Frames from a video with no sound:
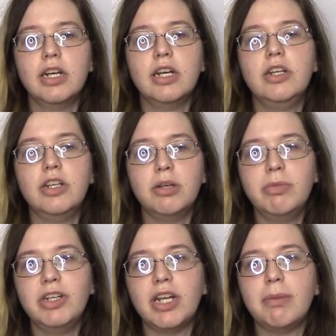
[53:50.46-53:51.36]
A
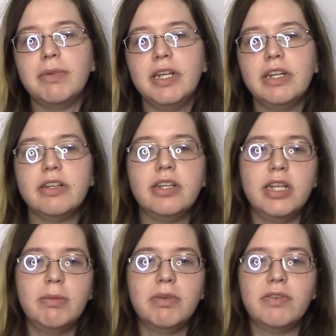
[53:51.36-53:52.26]
German-Japanese
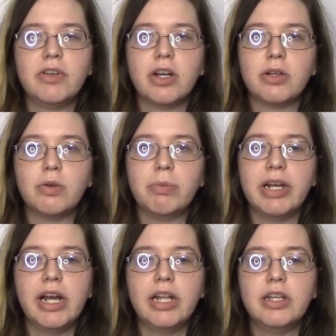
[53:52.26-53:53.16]
team of structural
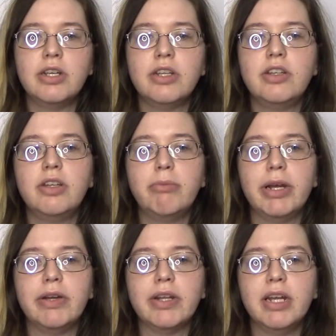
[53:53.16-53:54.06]
biologists and
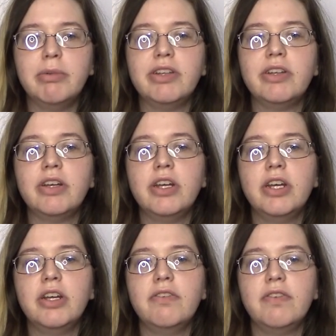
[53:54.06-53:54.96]
biochemists
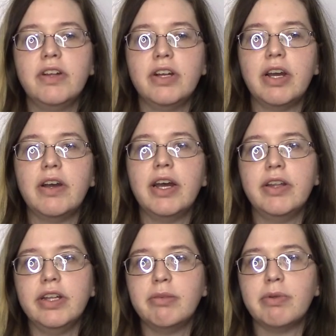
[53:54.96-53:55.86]
figured out how
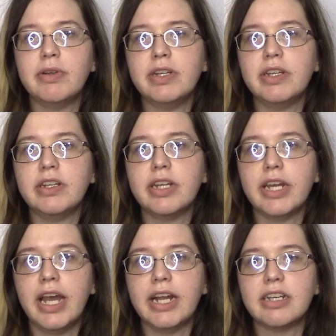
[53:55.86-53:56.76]
these proteins get
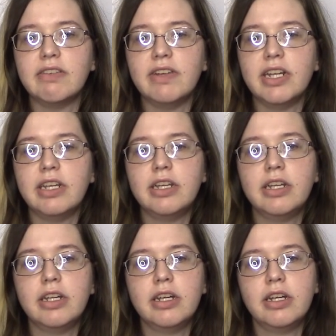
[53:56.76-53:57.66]
activated.
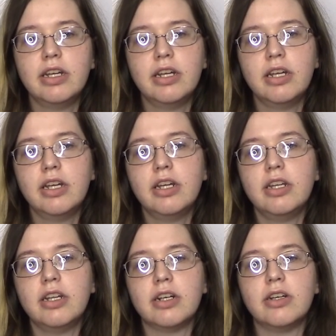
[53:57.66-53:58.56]

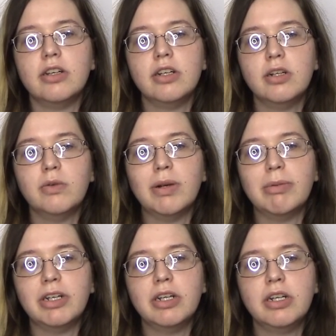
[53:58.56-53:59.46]
Dr. Gert Weber,